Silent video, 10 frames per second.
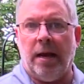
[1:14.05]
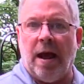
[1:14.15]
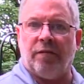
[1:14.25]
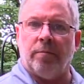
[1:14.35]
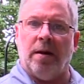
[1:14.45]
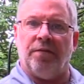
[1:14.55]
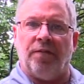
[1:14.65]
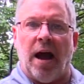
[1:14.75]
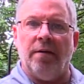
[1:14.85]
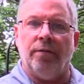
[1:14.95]
after about
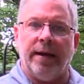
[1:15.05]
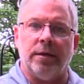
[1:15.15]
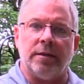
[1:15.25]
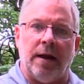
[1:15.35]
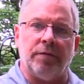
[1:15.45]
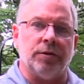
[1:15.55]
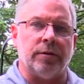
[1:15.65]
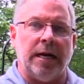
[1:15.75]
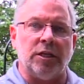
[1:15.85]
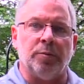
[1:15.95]
5 weeks after
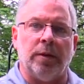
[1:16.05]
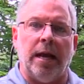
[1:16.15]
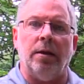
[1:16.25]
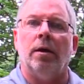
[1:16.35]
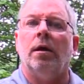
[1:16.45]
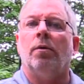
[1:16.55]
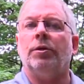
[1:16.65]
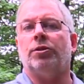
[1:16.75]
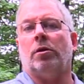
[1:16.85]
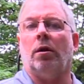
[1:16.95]
transplant, we
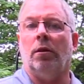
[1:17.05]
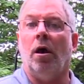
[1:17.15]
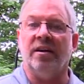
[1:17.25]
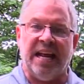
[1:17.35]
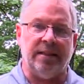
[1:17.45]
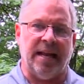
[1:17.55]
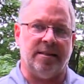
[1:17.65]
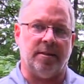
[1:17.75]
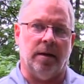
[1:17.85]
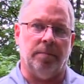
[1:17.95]
turn our long day
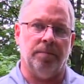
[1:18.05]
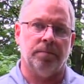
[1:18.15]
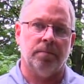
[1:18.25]
lights on.